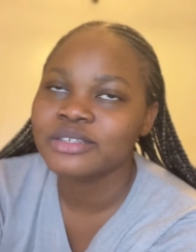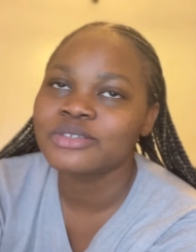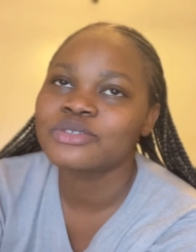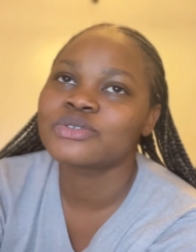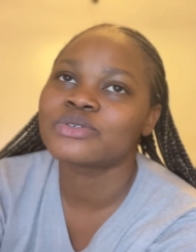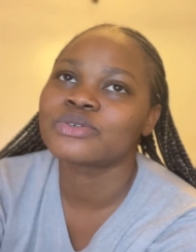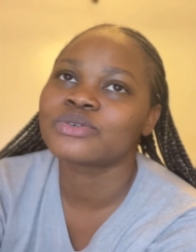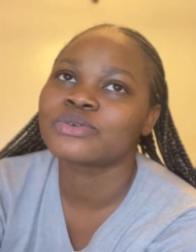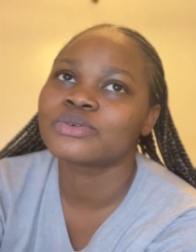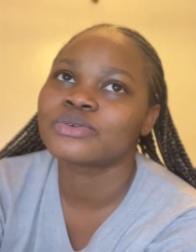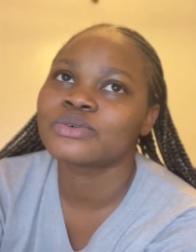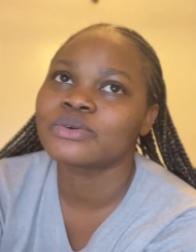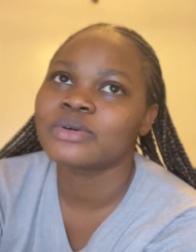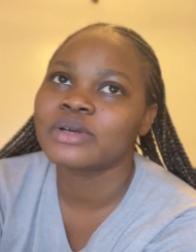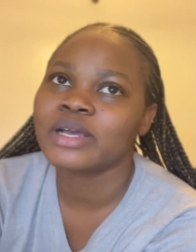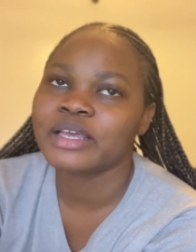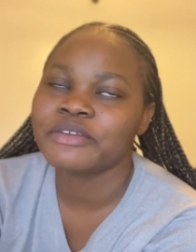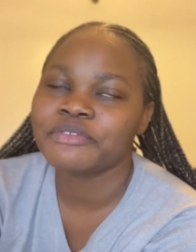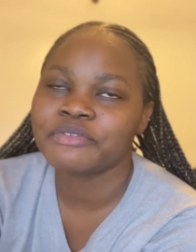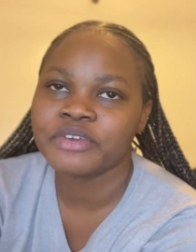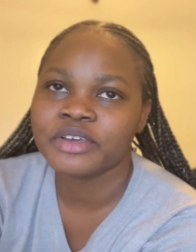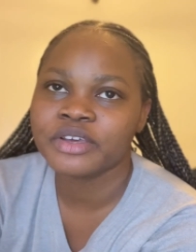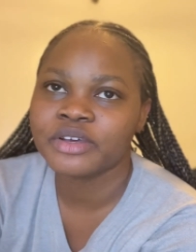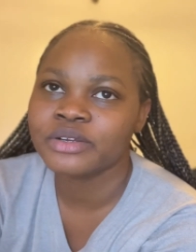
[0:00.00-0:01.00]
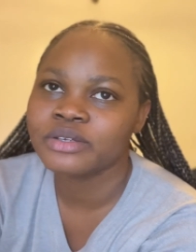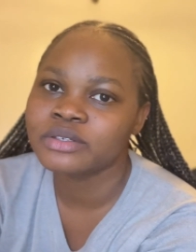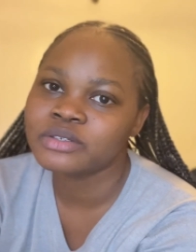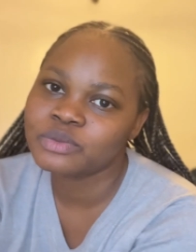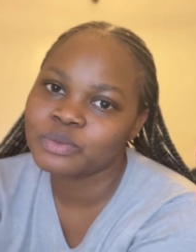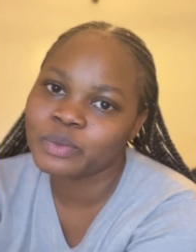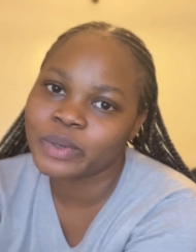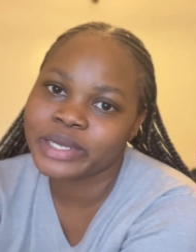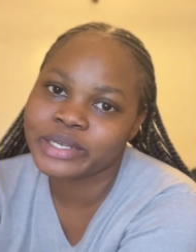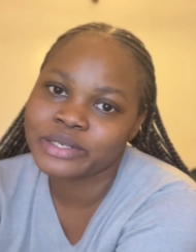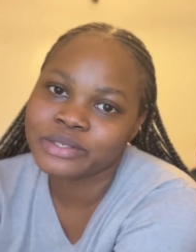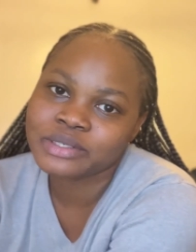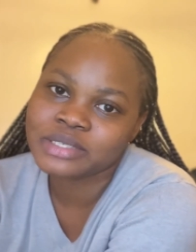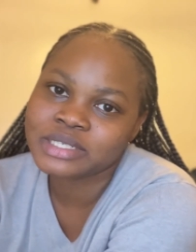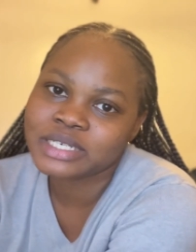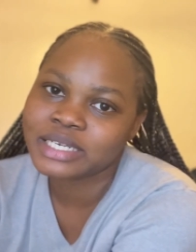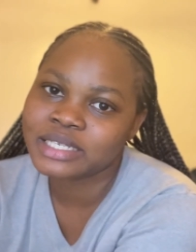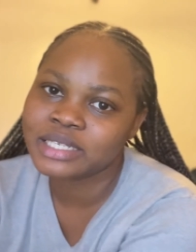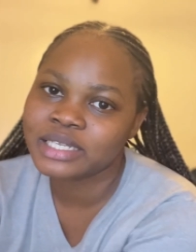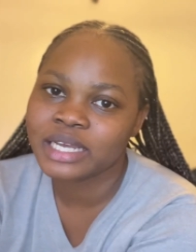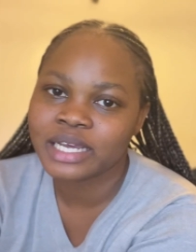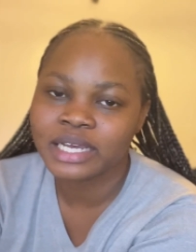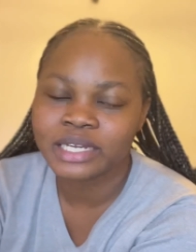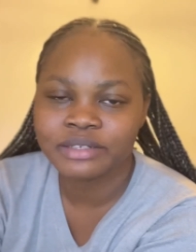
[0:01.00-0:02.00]
So I figured, why don't I
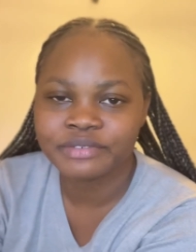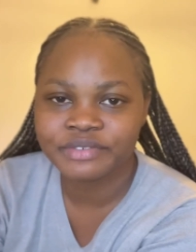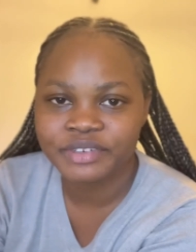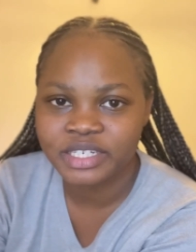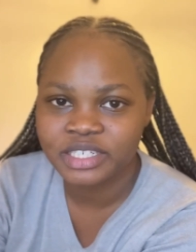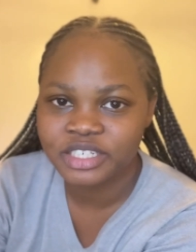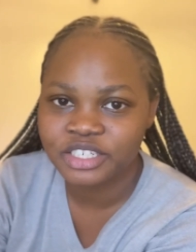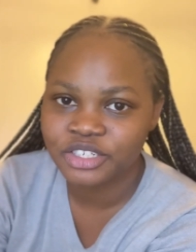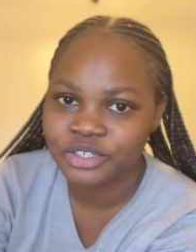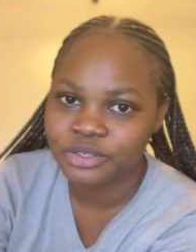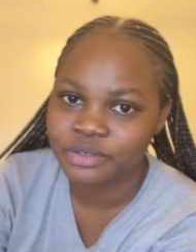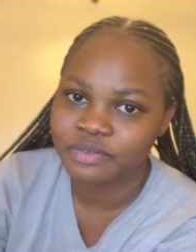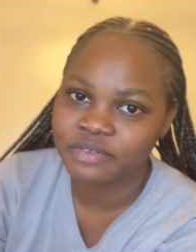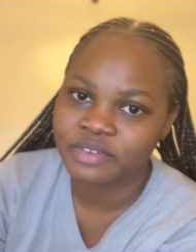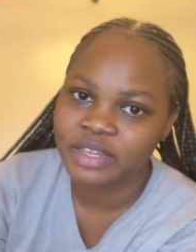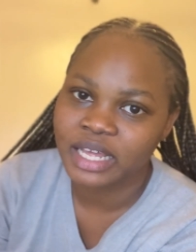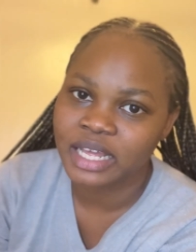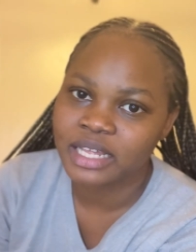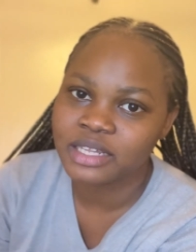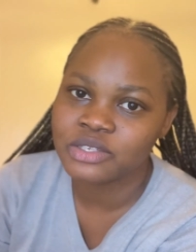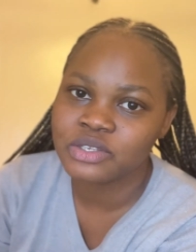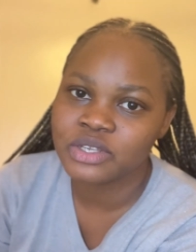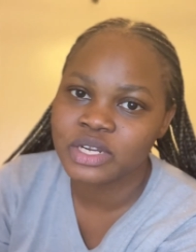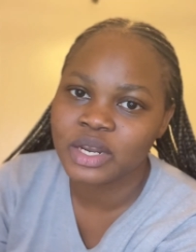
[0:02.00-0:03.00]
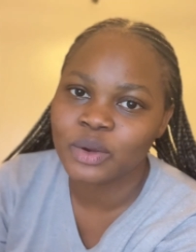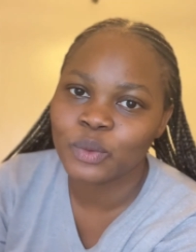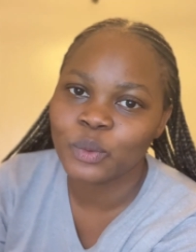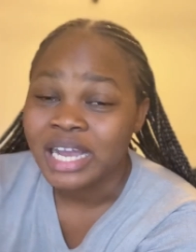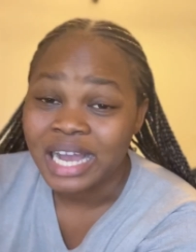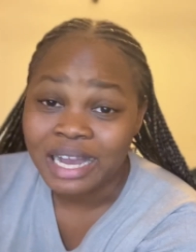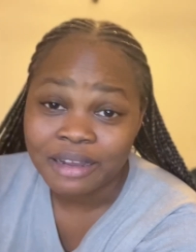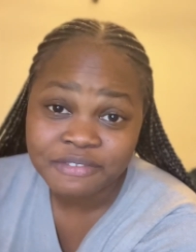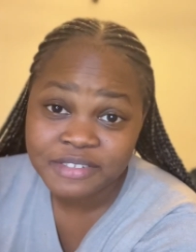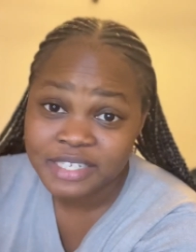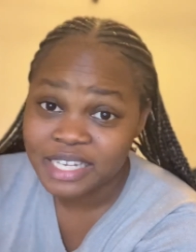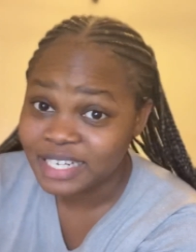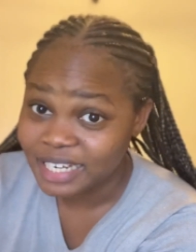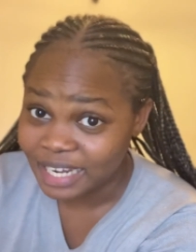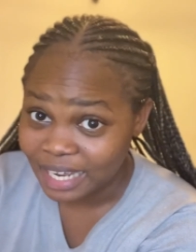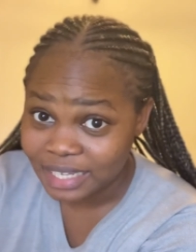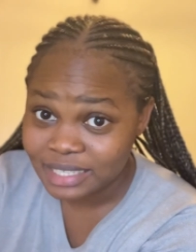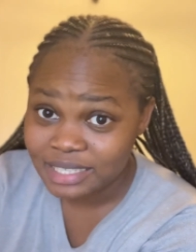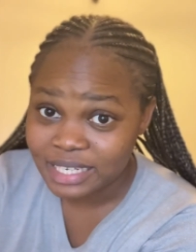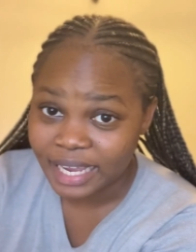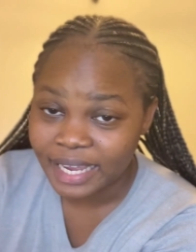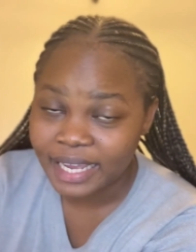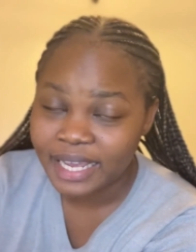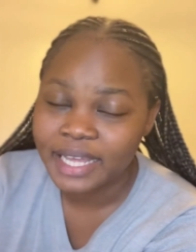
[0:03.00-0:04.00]
take advantage of that so that after
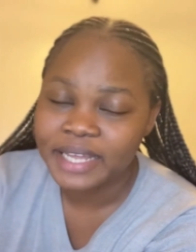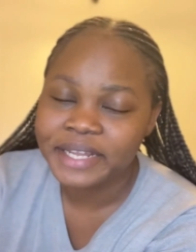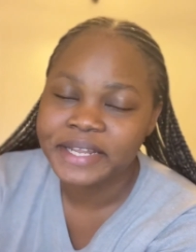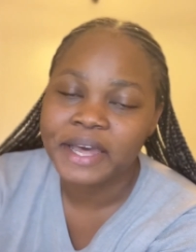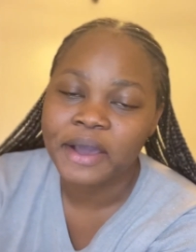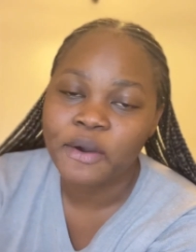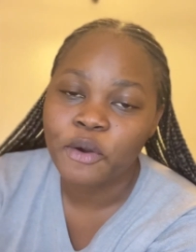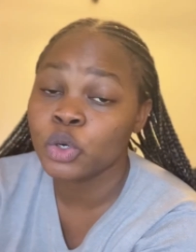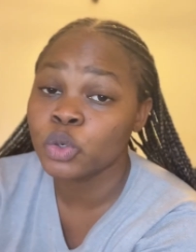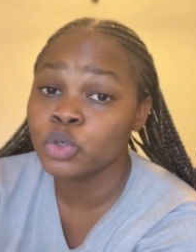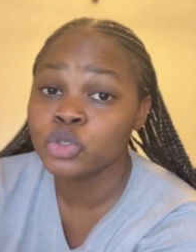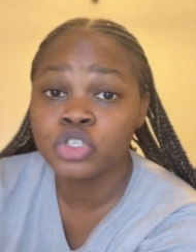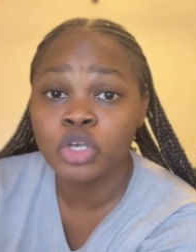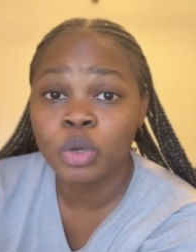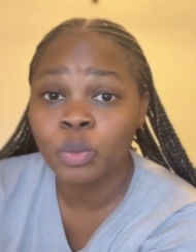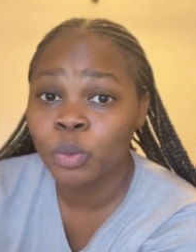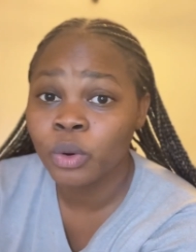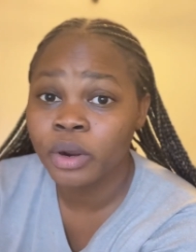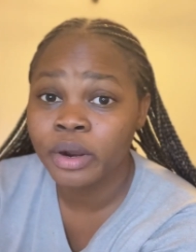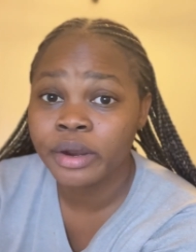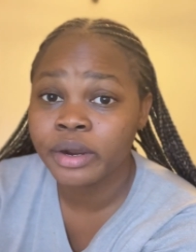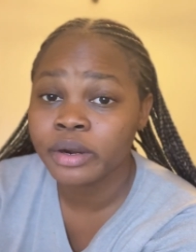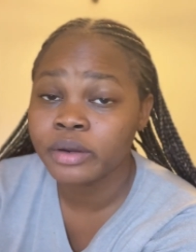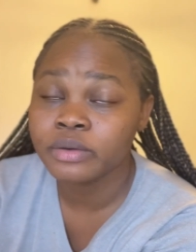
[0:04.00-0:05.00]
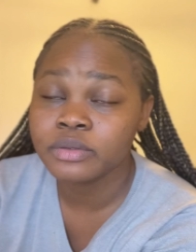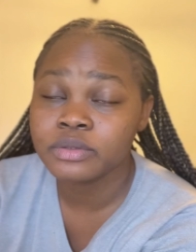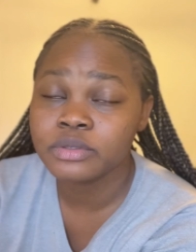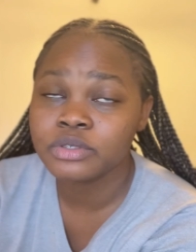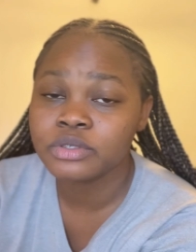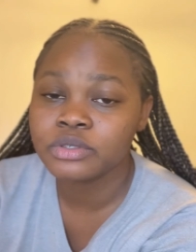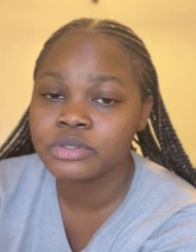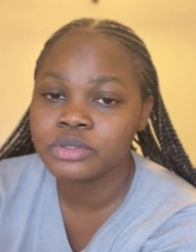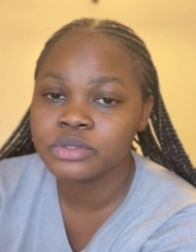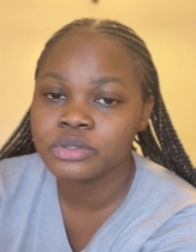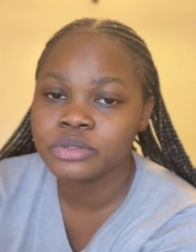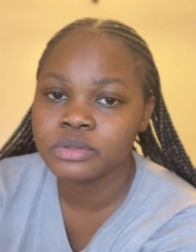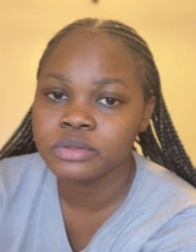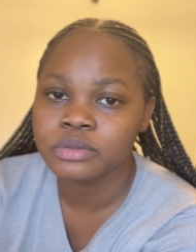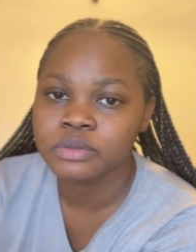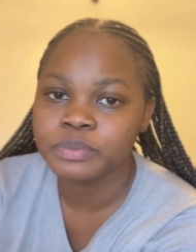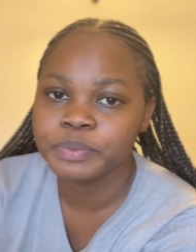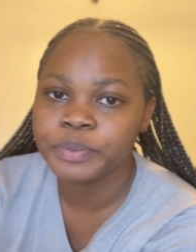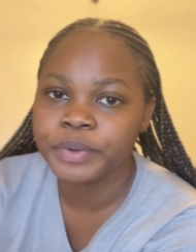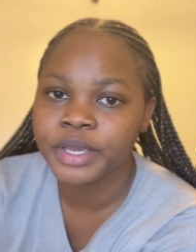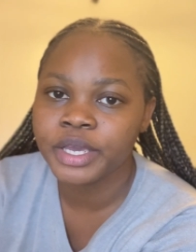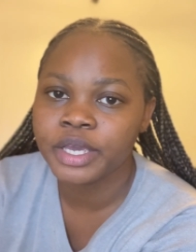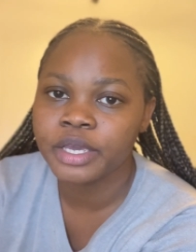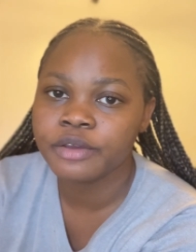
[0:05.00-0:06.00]
that, I can now go somewhere else to
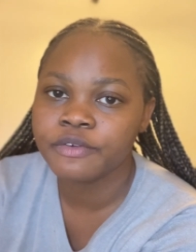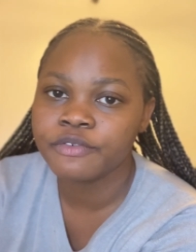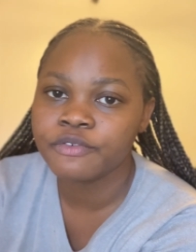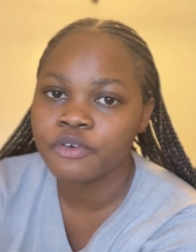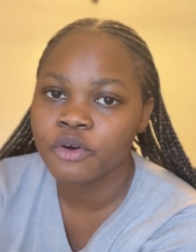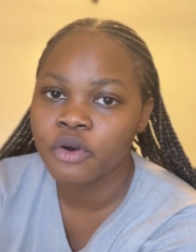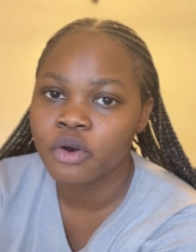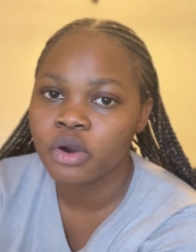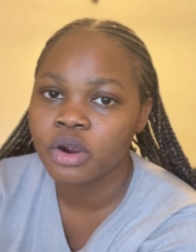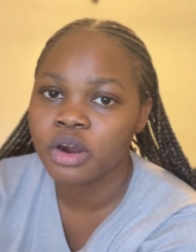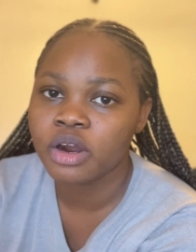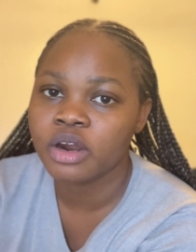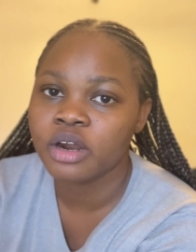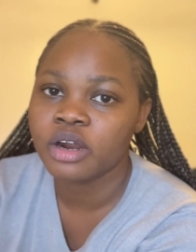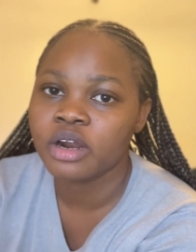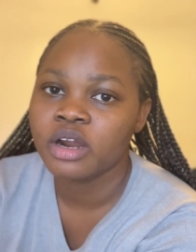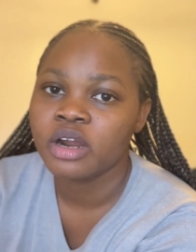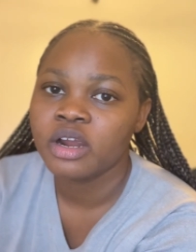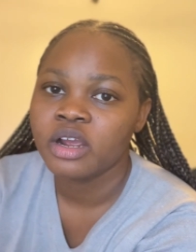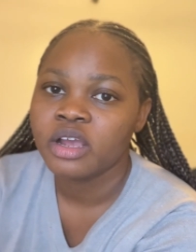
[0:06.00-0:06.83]
pay for